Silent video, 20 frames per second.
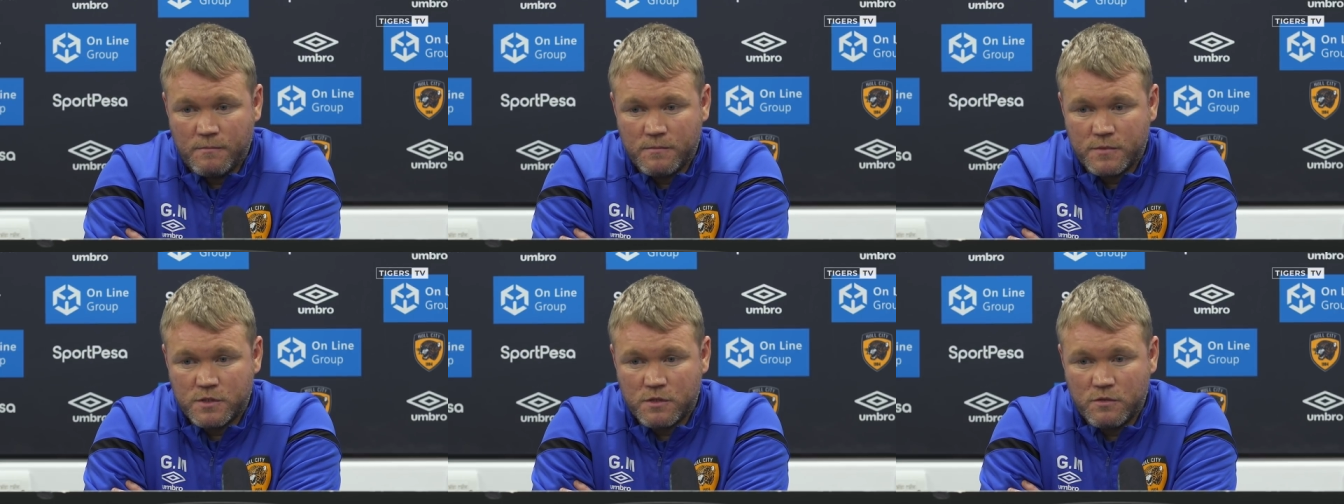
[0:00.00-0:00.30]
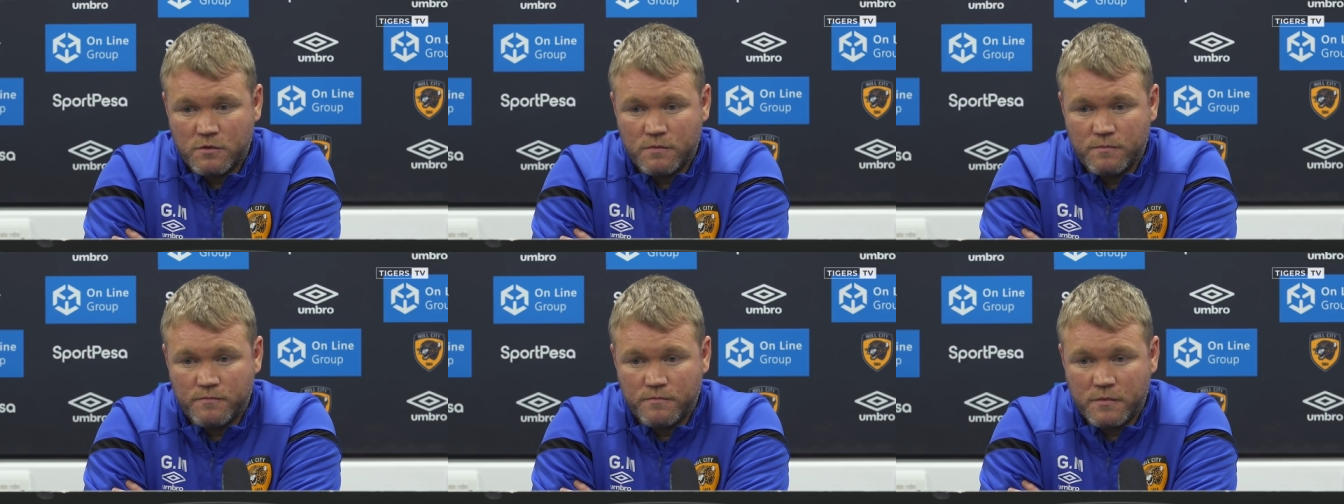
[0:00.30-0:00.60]

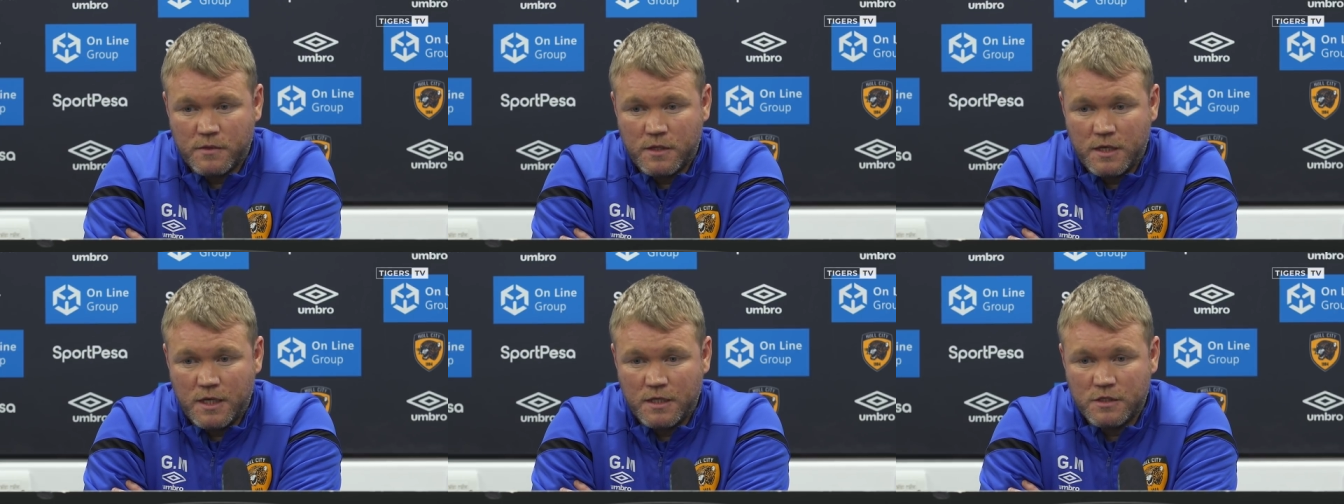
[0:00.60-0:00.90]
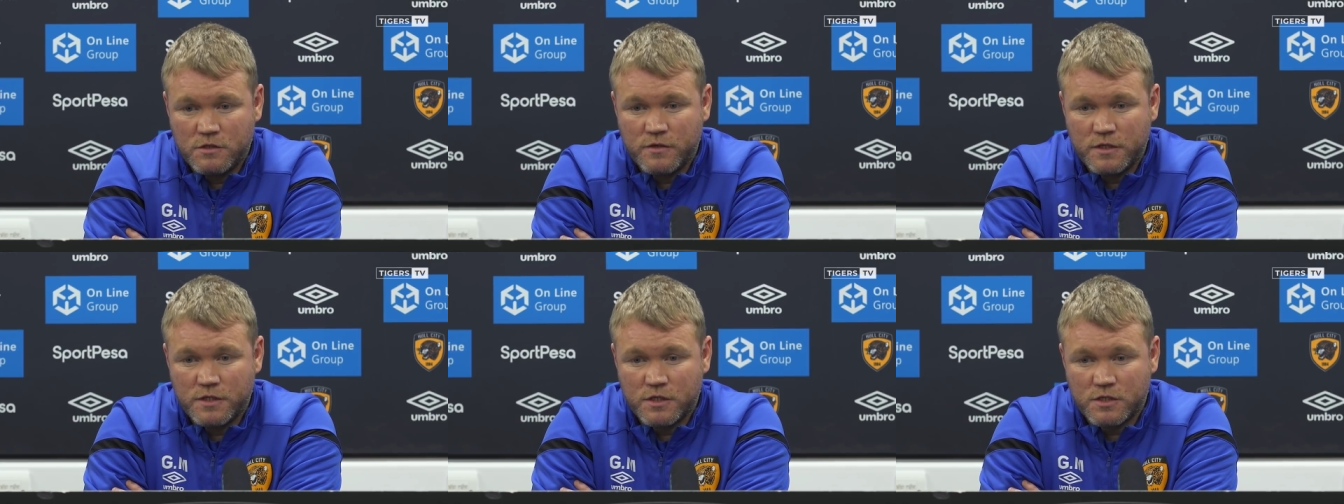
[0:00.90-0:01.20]
So the
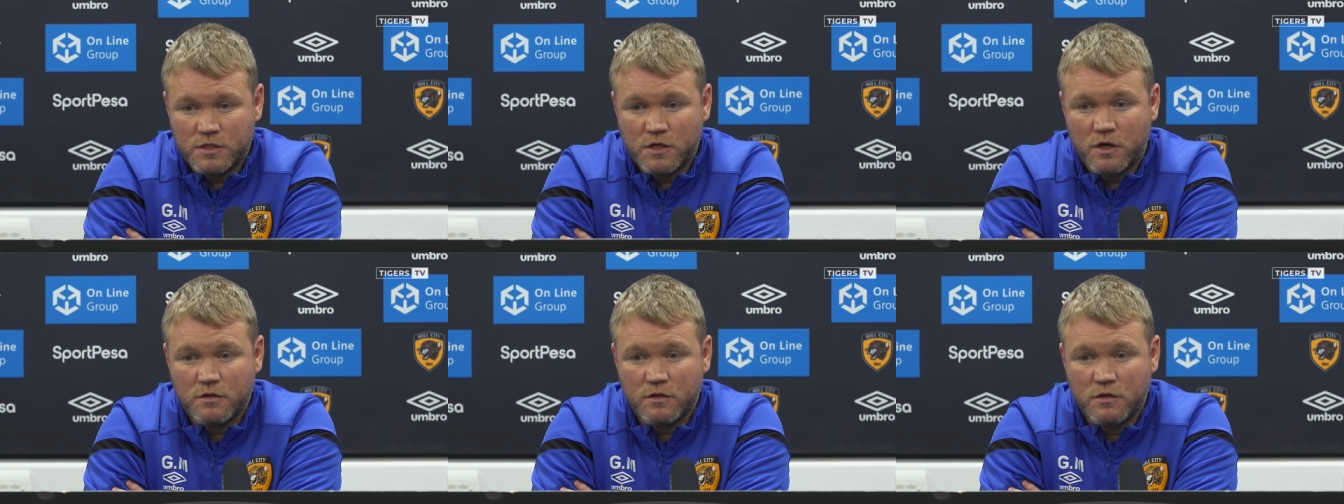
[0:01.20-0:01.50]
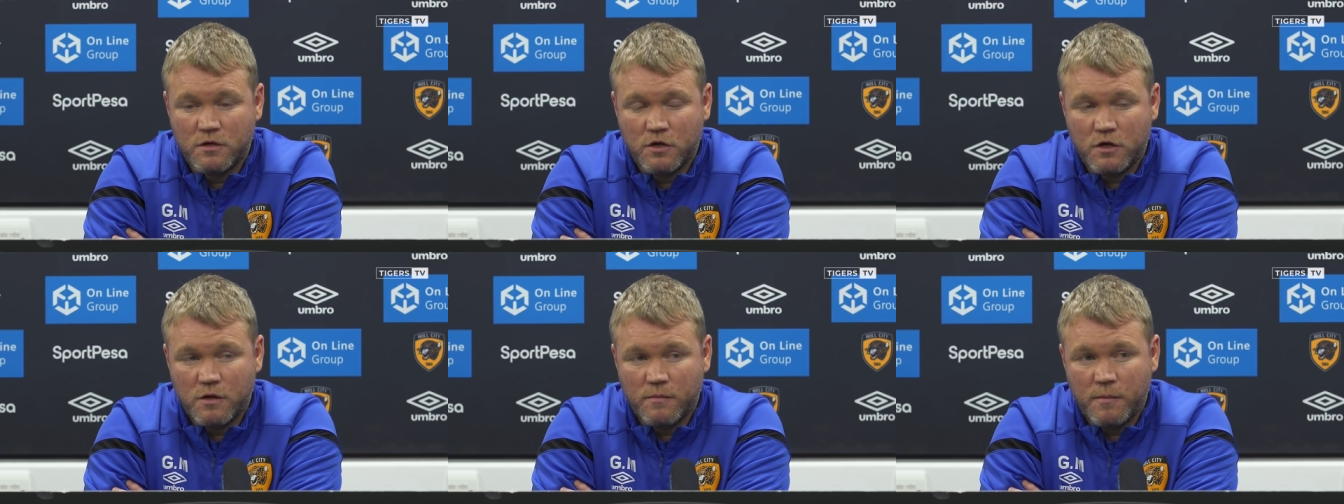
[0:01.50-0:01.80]
injuries are starting
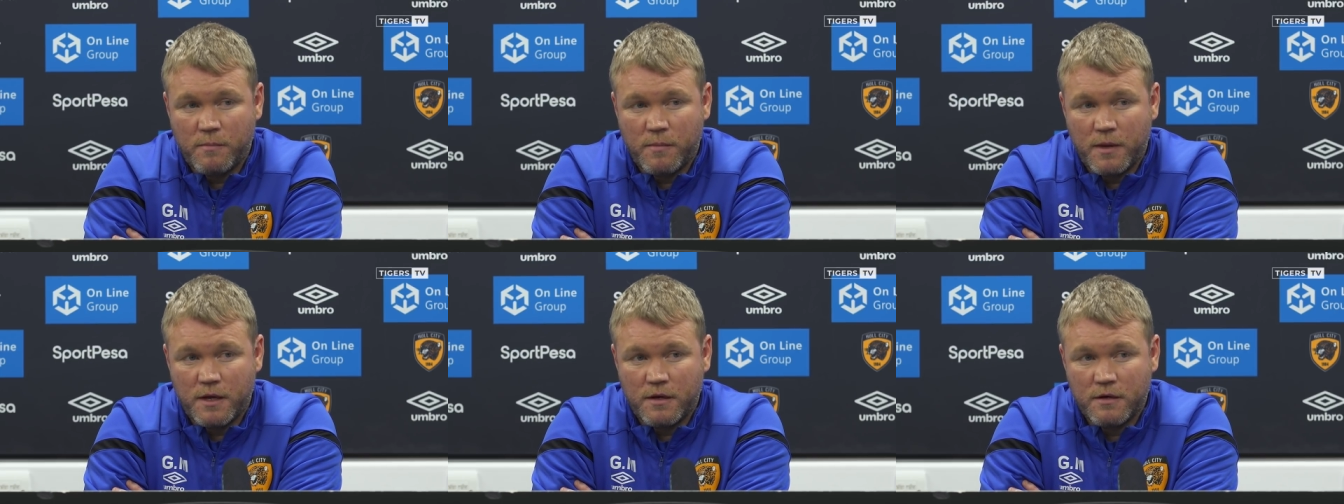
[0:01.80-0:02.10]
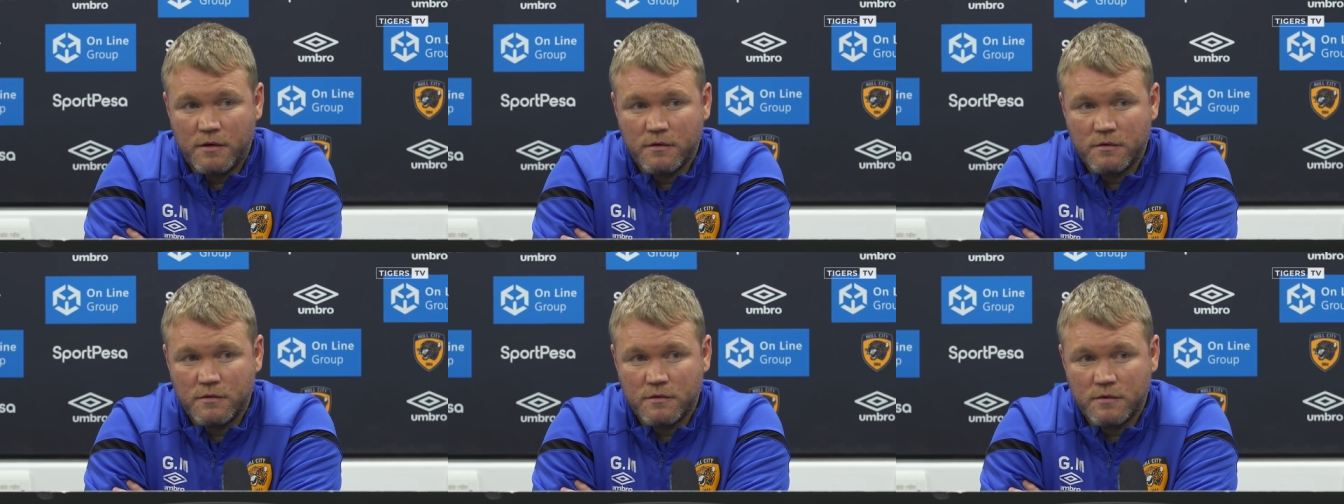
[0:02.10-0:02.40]
to look a bit
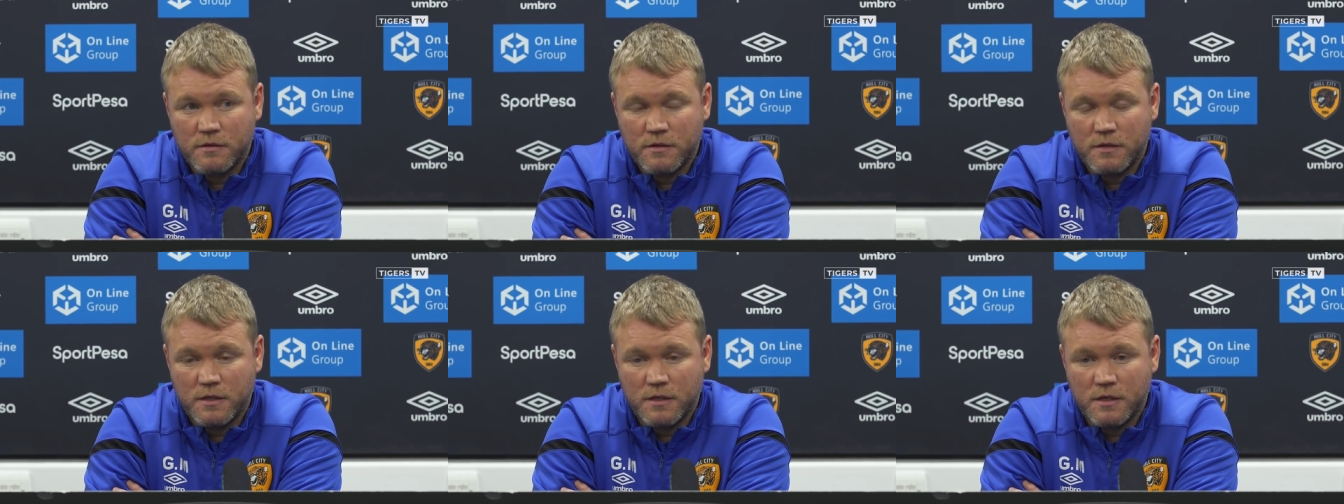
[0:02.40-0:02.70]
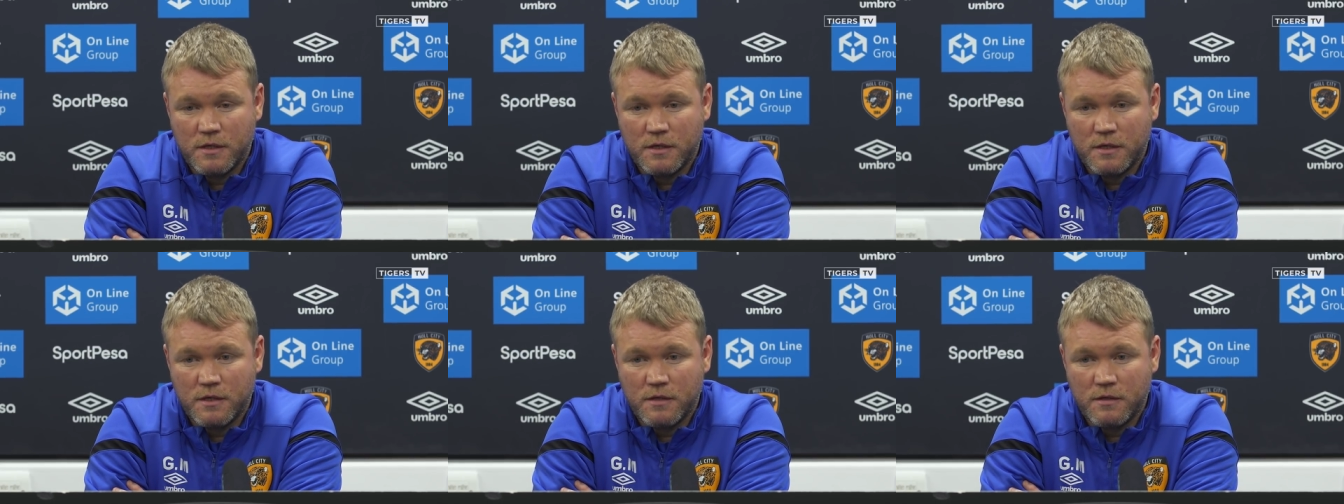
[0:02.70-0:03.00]
better,
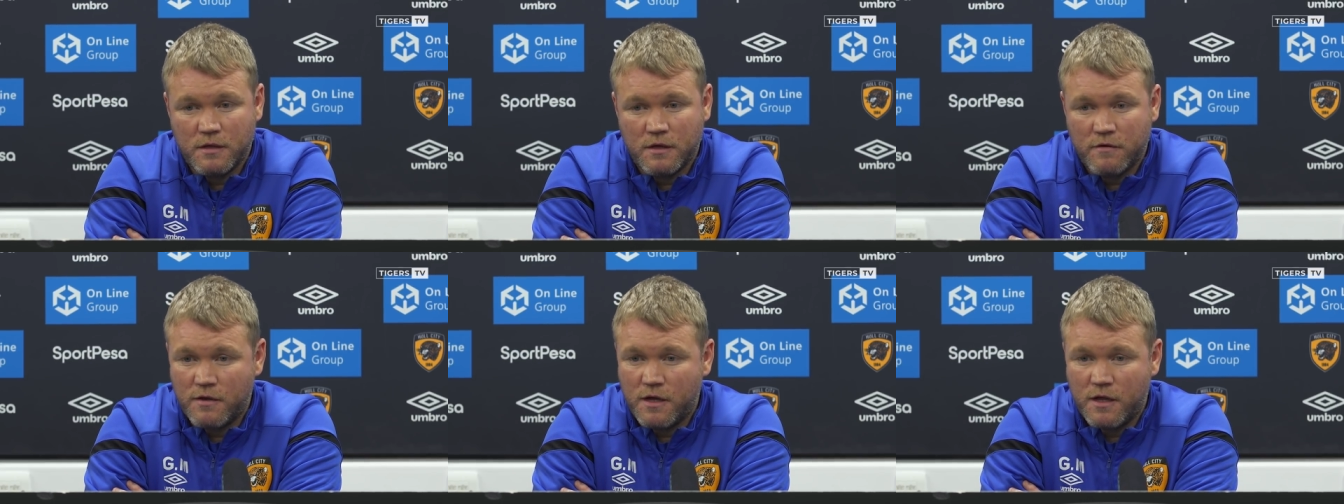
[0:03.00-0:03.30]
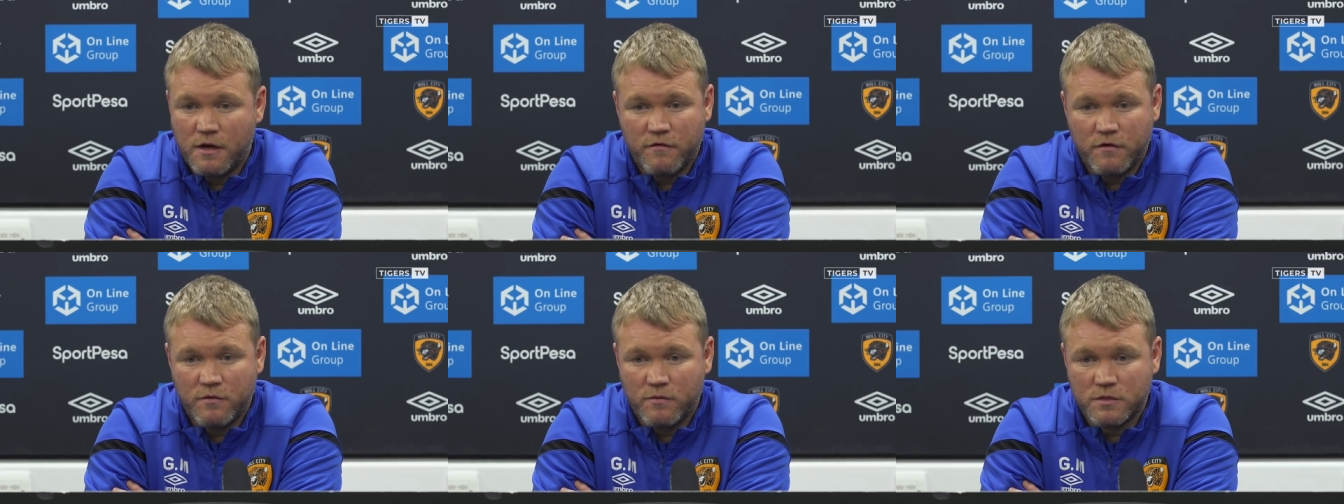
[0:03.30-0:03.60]

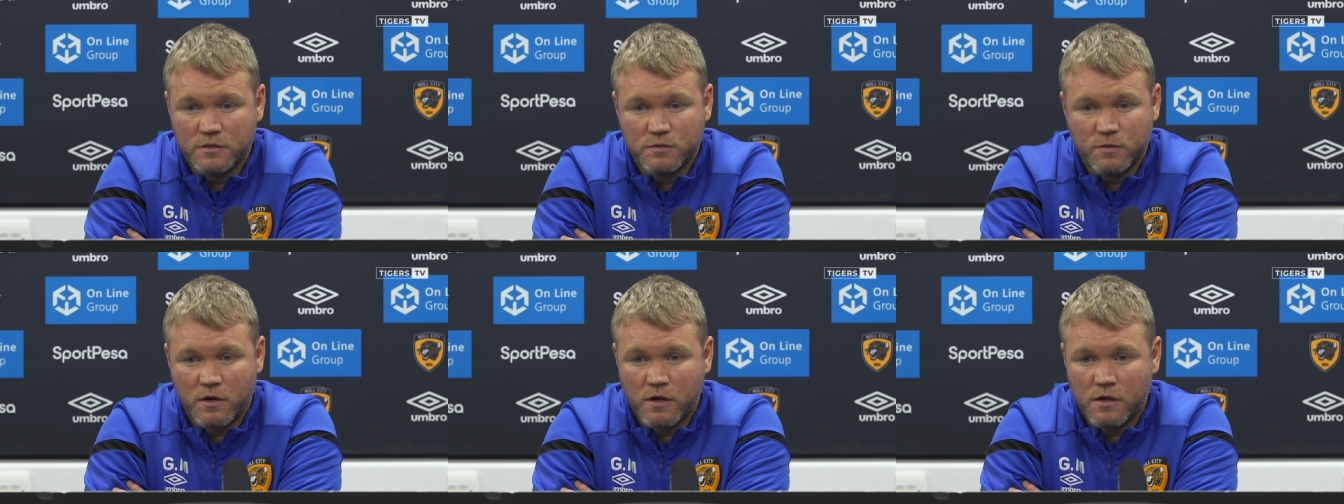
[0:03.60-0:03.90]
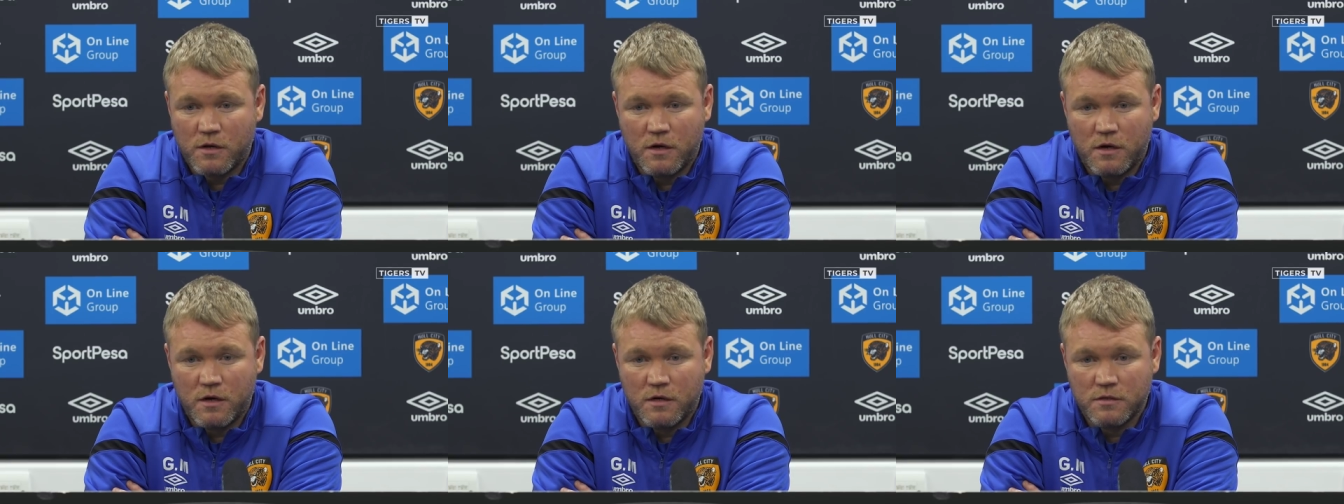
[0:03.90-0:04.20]
and everyone's
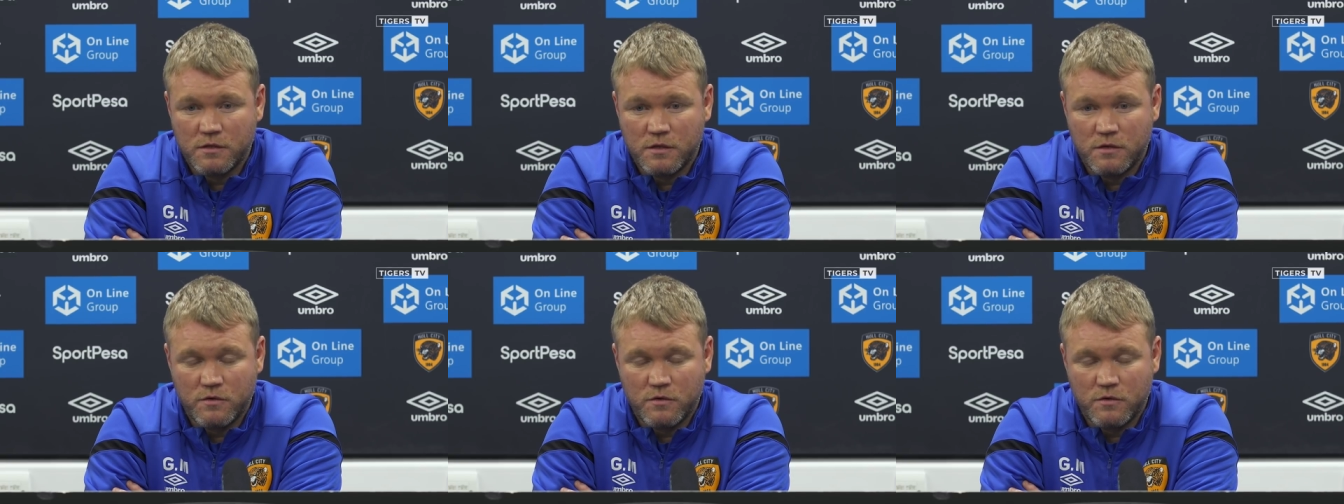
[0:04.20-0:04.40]
working hard.